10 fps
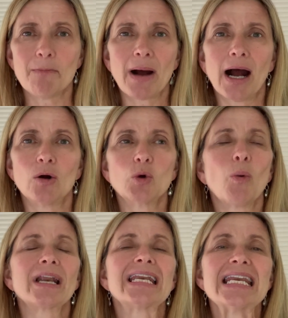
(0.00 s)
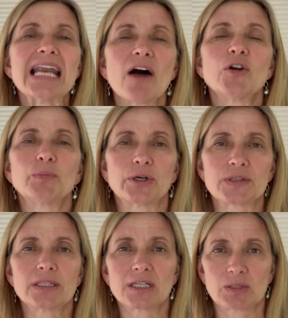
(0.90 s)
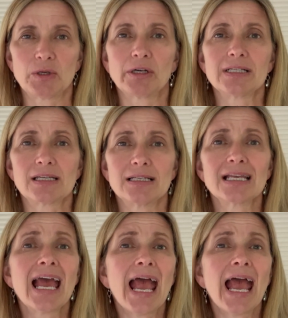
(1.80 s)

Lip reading: about what another person's experience is.